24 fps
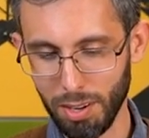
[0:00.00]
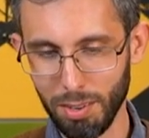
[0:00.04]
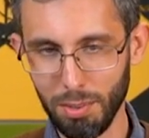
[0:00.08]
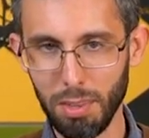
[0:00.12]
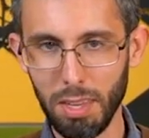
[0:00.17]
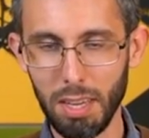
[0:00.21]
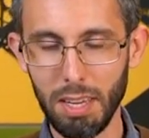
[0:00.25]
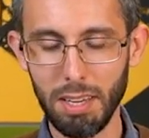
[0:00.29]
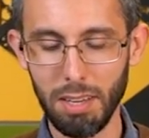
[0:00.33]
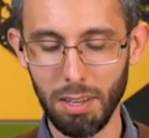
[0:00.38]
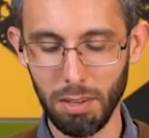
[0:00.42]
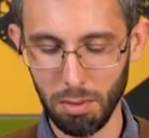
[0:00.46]
Oh,
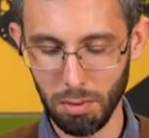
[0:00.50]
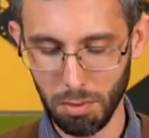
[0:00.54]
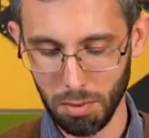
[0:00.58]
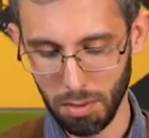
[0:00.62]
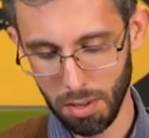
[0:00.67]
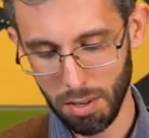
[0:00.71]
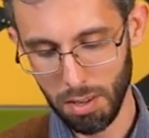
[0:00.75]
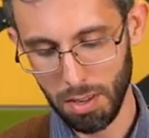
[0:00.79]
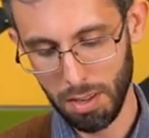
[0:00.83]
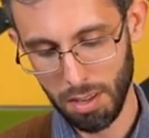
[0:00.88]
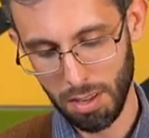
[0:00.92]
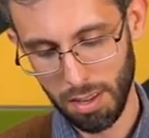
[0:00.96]
thank you
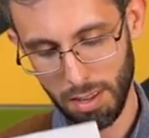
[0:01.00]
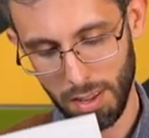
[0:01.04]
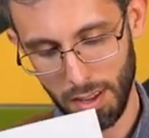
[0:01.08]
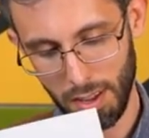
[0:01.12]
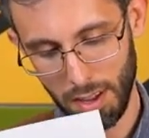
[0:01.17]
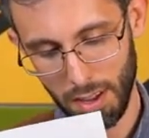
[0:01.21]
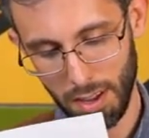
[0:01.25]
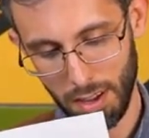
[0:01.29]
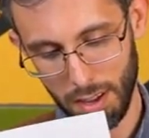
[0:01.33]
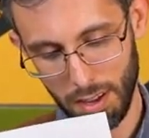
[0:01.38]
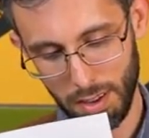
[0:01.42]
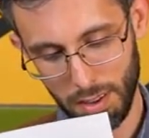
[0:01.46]

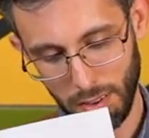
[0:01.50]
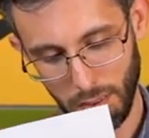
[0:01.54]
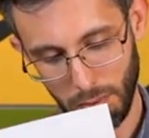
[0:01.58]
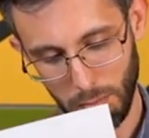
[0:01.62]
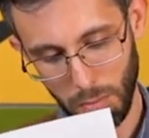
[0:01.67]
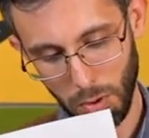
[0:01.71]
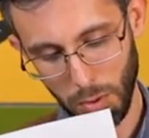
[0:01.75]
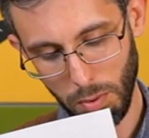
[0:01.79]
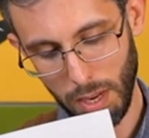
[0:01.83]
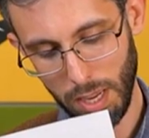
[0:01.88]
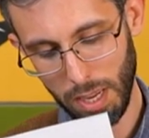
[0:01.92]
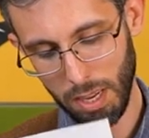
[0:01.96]
uh,
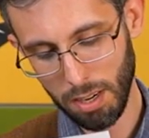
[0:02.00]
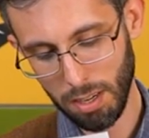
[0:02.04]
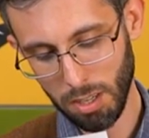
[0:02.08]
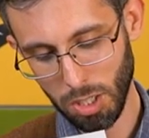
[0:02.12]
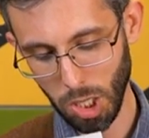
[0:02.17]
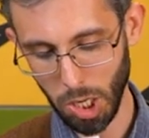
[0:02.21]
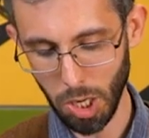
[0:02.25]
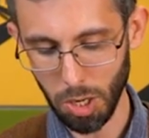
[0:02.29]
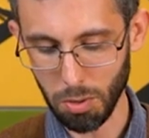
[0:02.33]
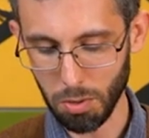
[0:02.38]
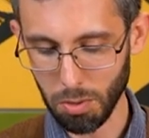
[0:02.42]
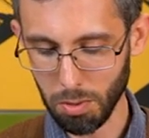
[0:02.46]
Maria and
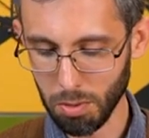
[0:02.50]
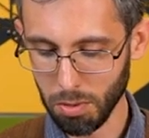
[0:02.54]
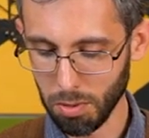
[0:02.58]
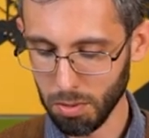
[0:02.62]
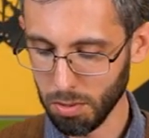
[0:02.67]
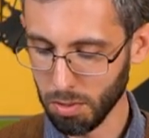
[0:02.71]
Joe.